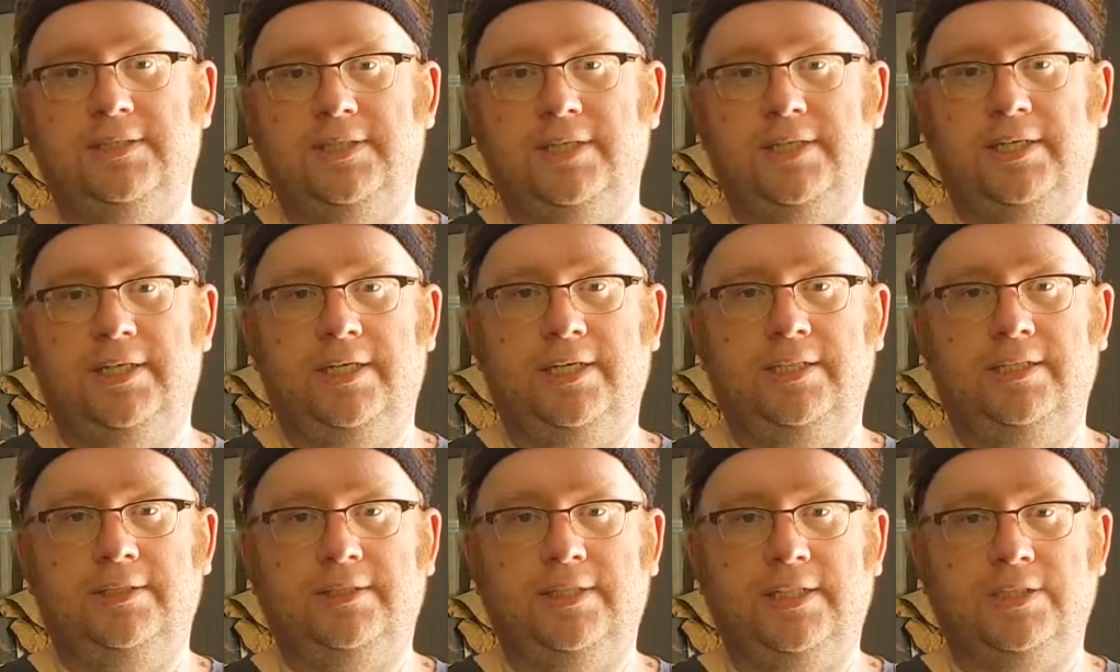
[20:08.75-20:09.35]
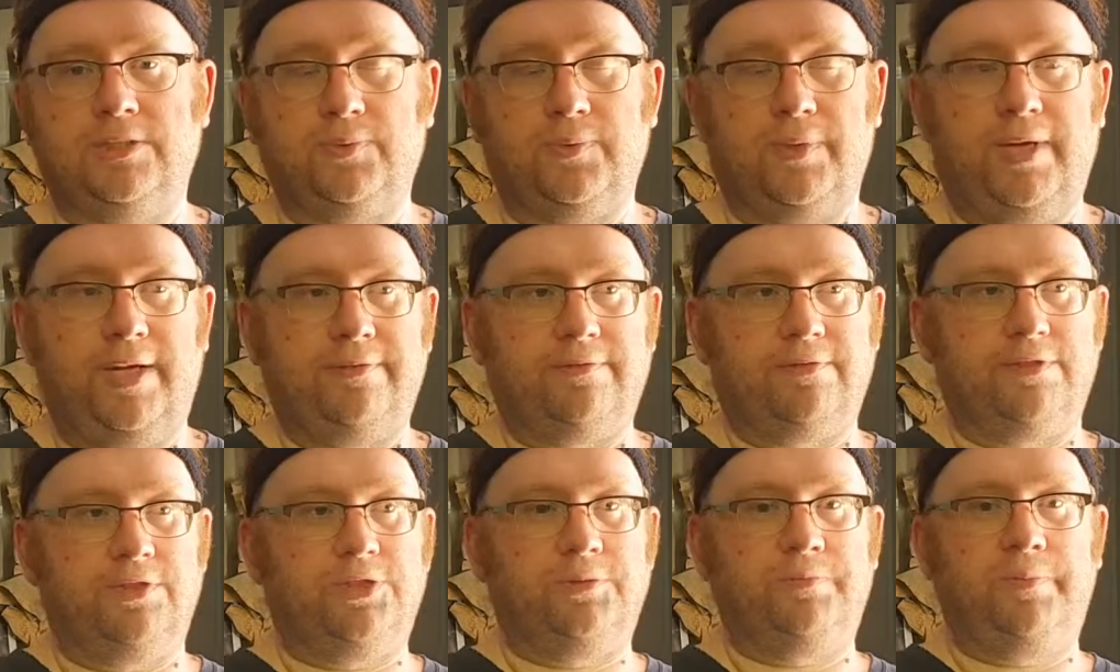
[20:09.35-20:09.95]
does
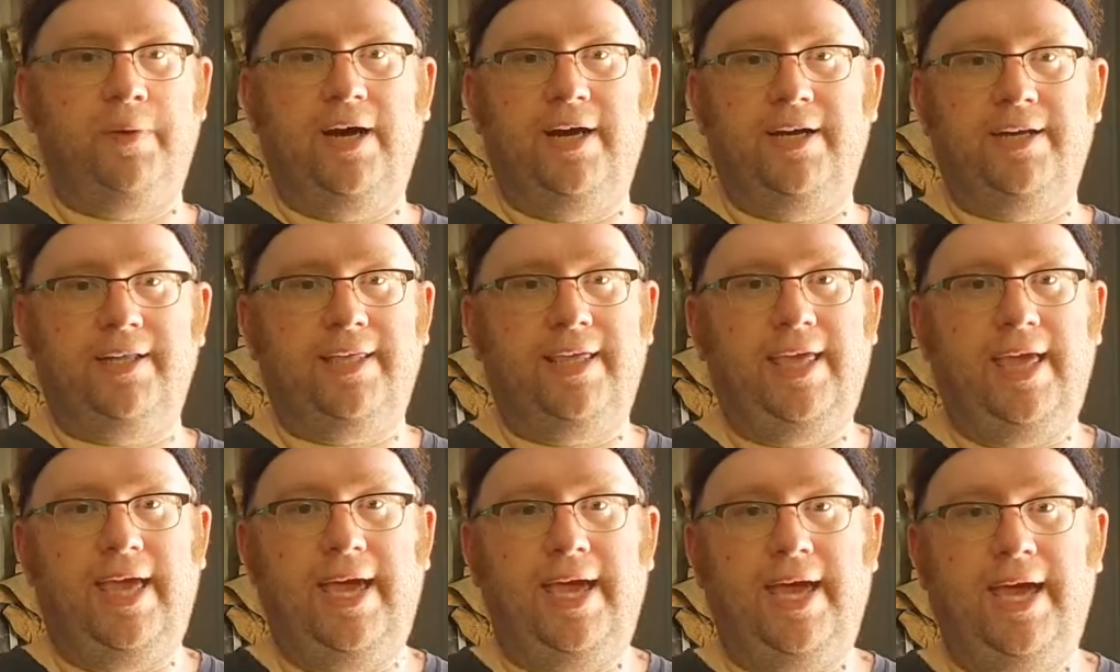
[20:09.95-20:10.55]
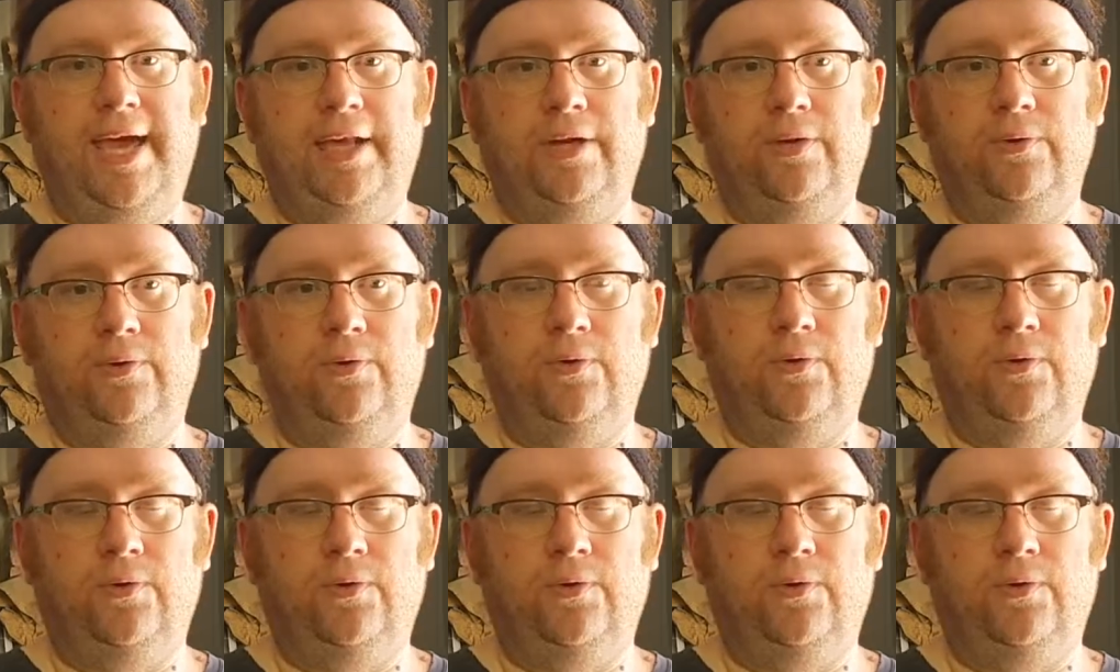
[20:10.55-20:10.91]
whatever a spider can